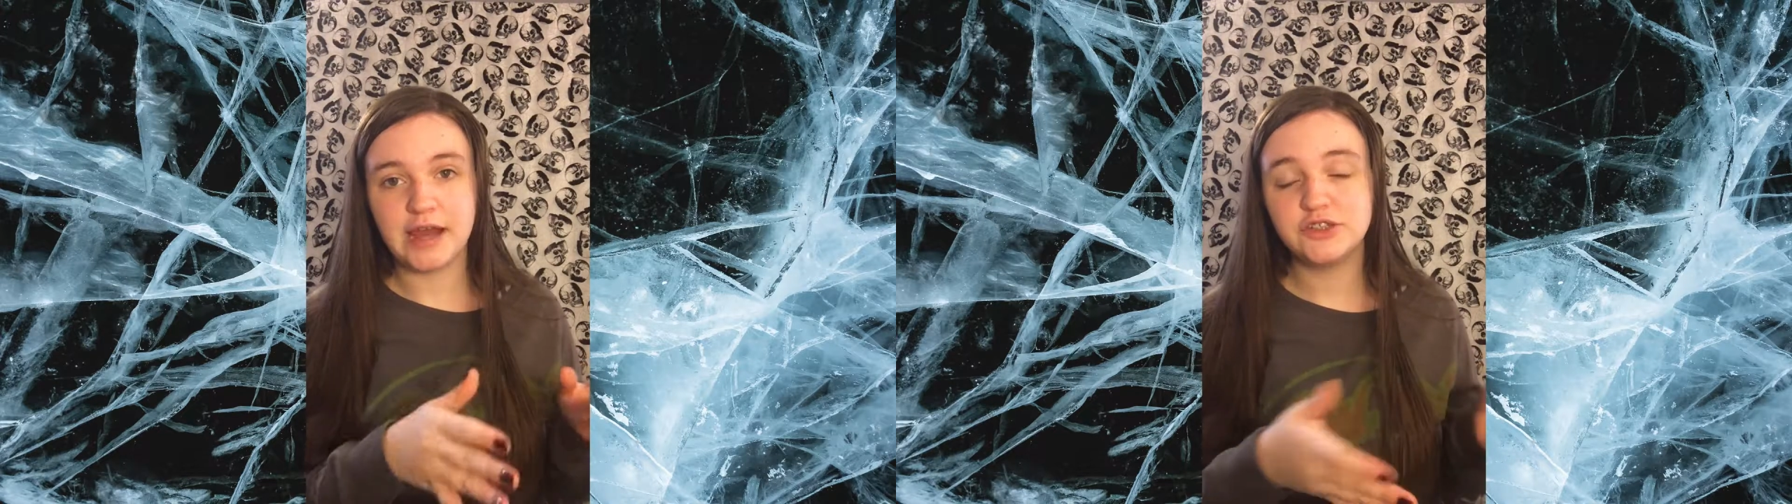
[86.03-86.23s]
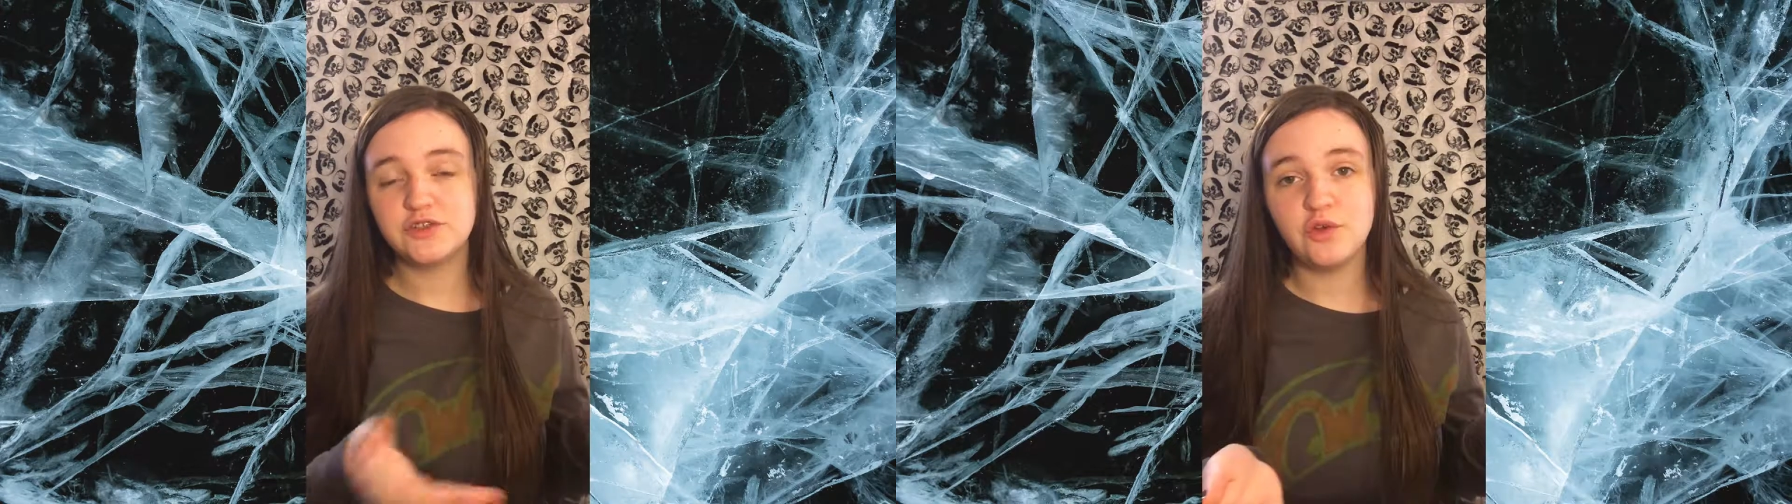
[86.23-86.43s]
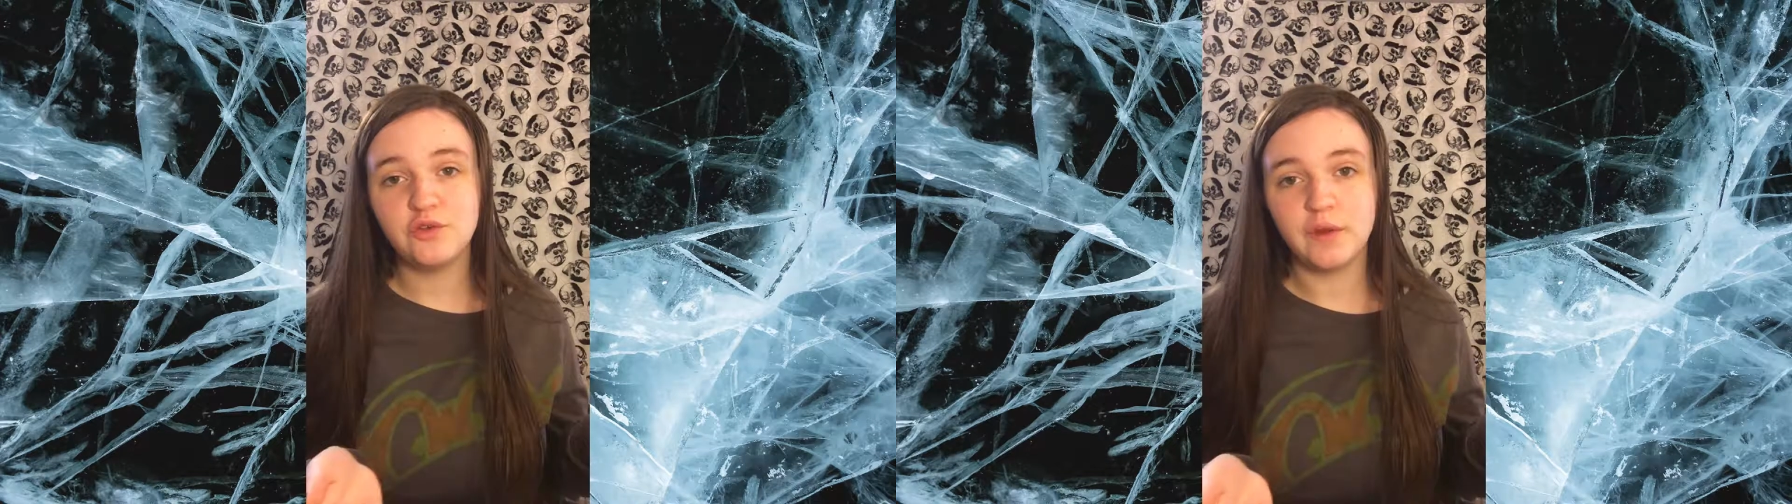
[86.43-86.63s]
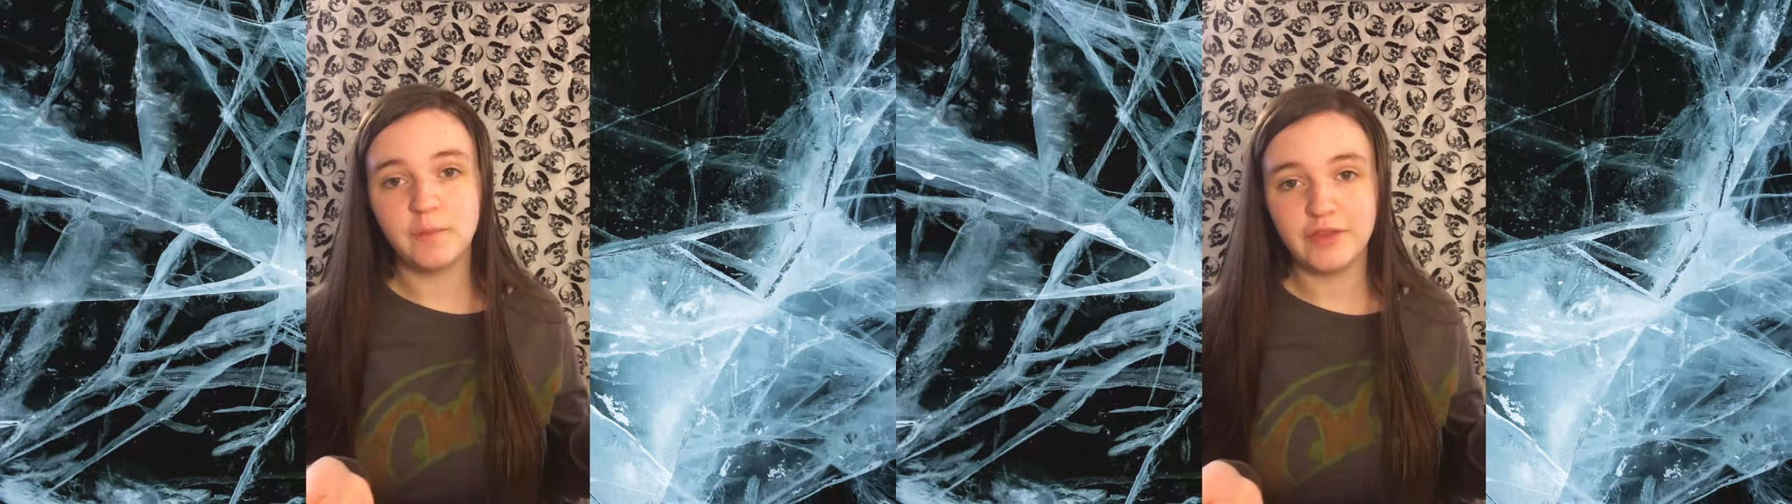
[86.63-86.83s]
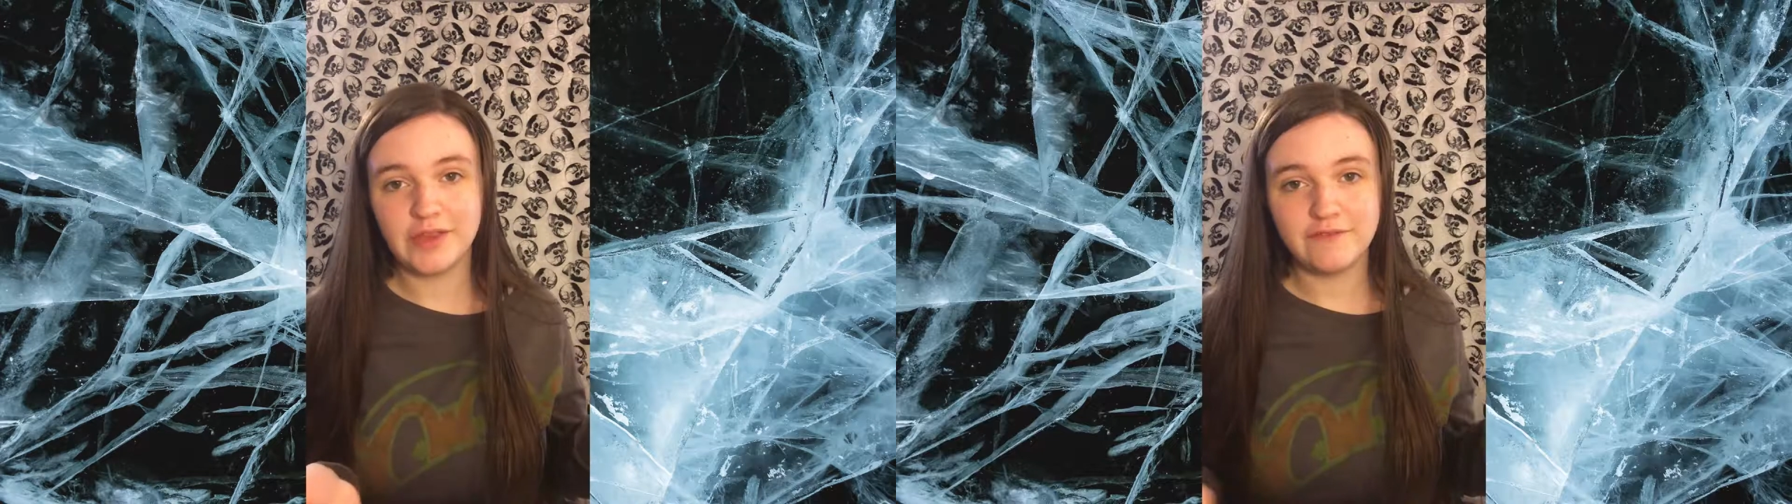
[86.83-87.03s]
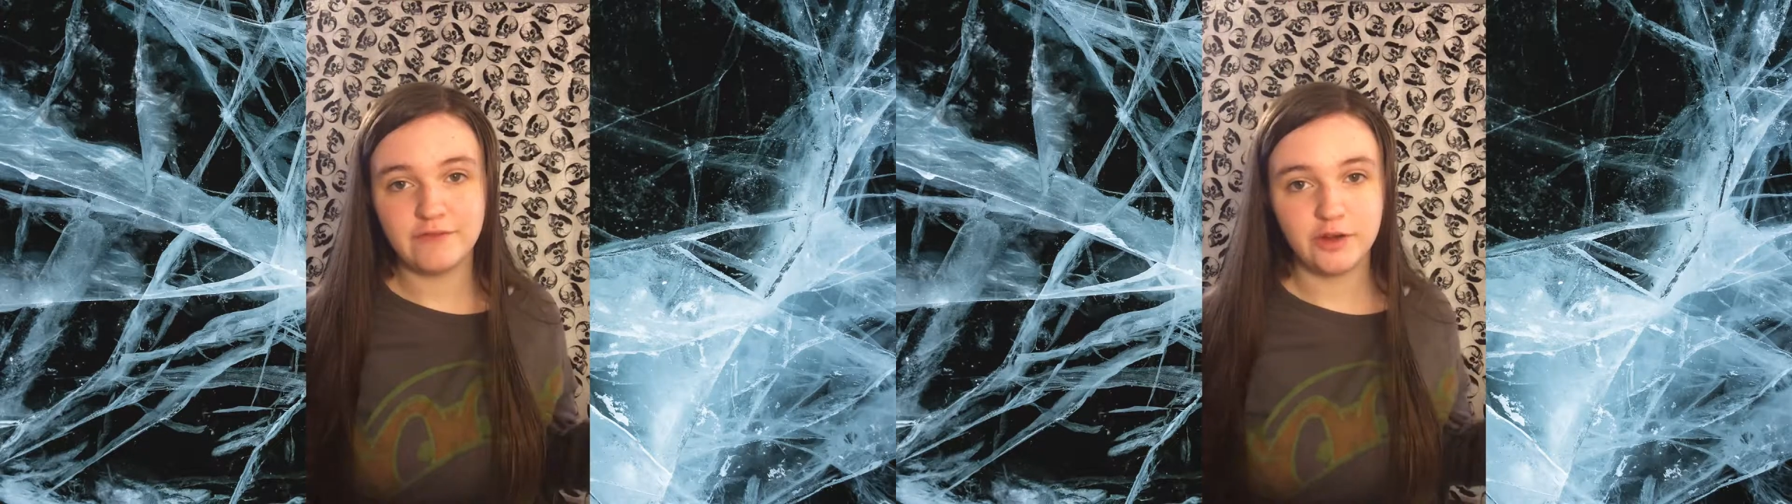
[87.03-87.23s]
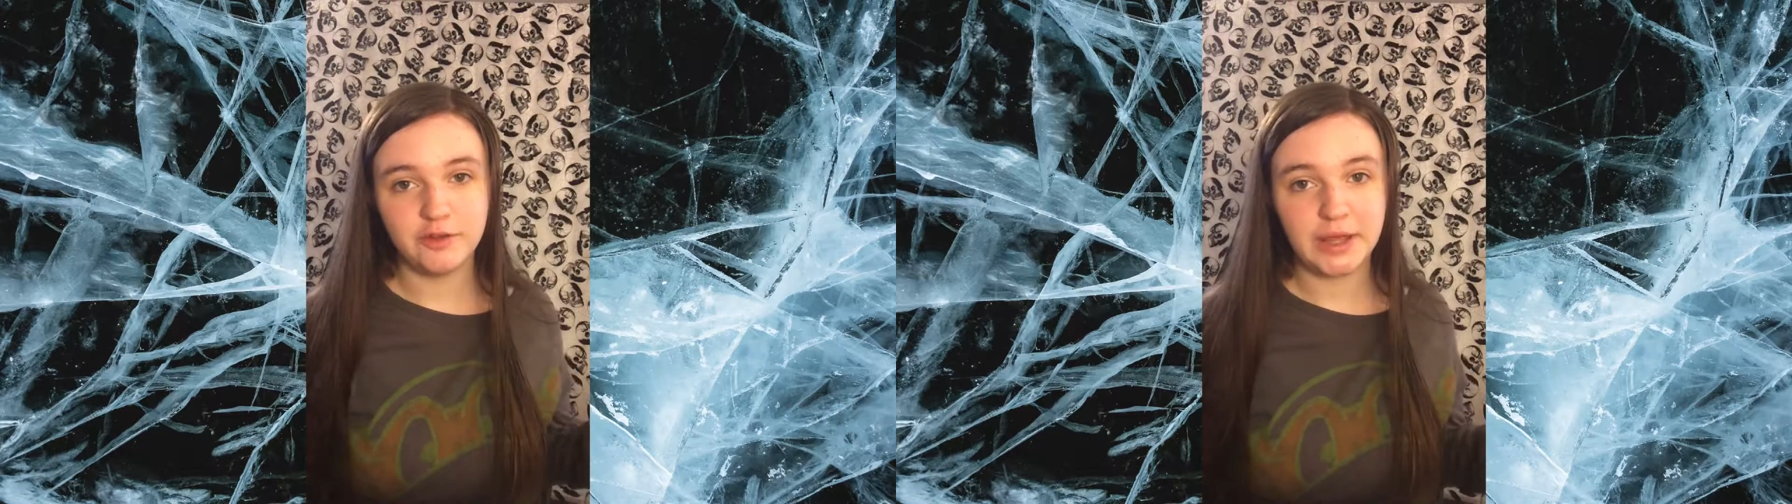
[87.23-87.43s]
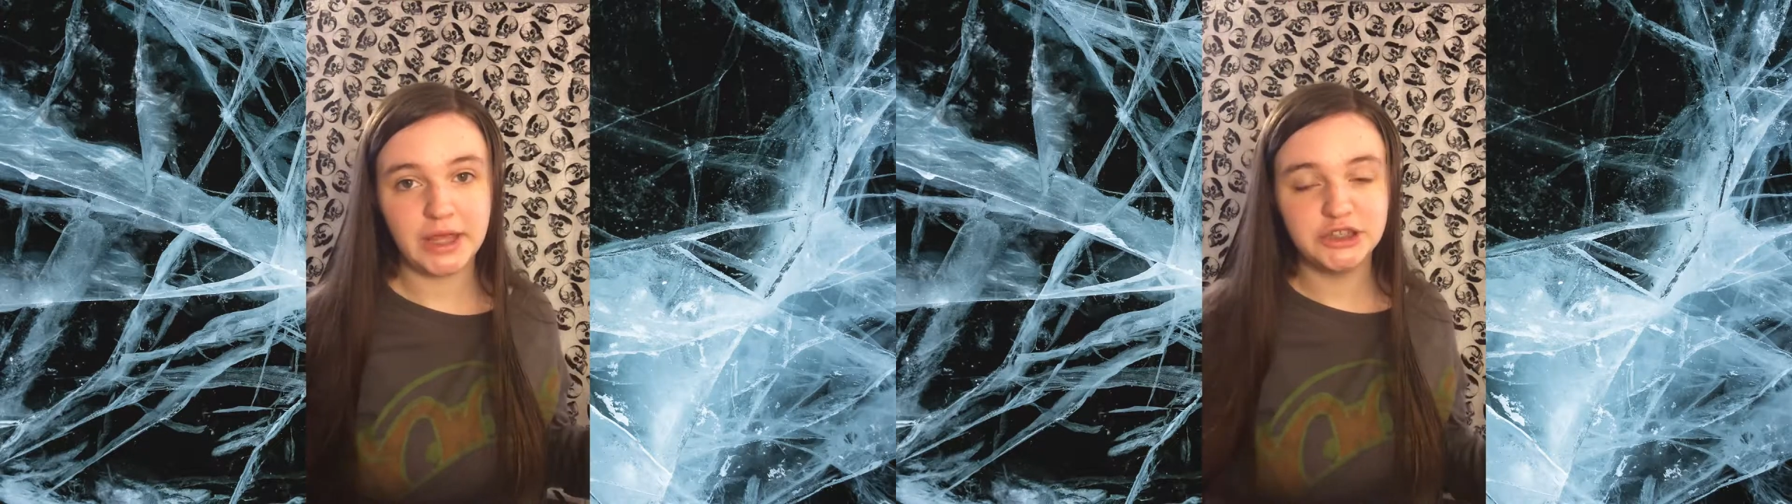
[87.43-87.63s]
I just used something that I found
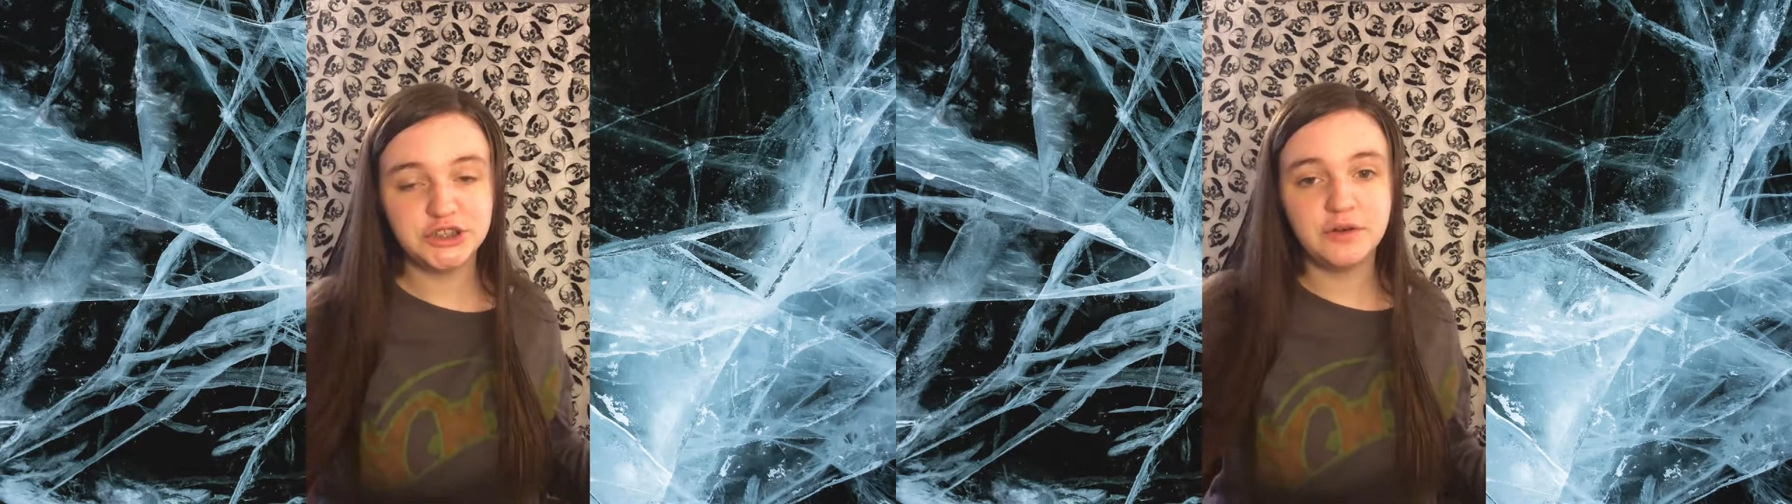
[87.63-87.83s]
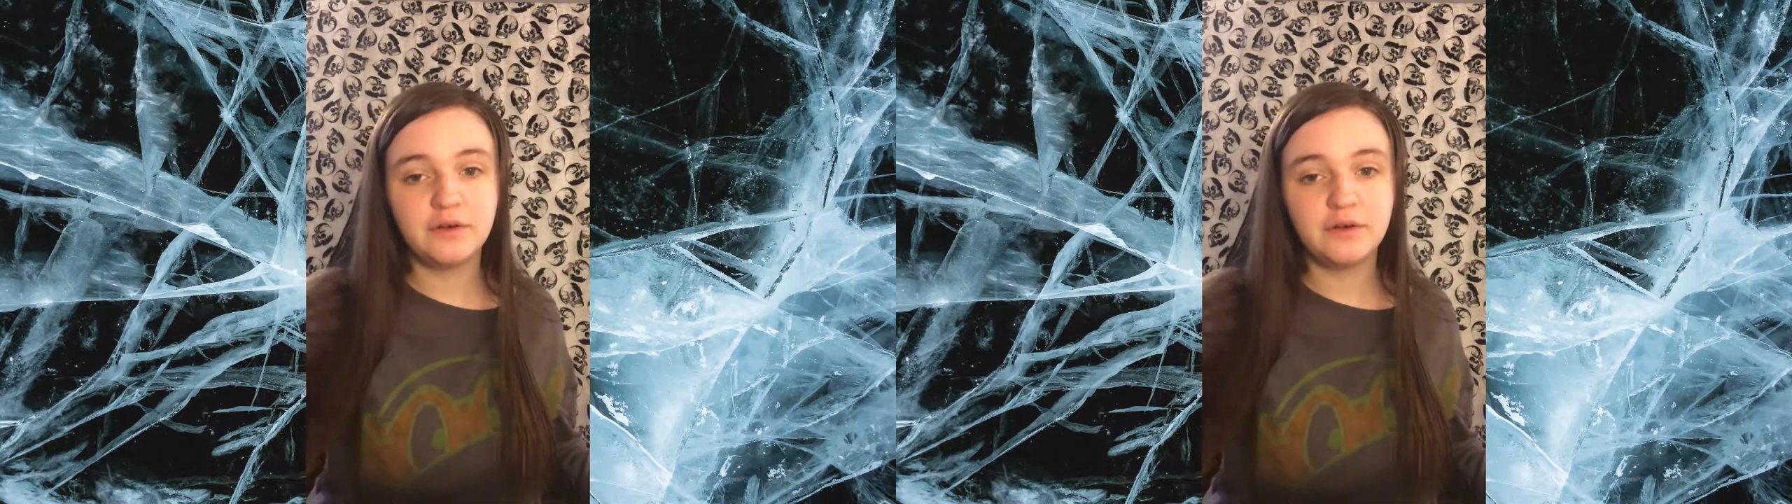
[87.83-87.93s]
in my kitchen.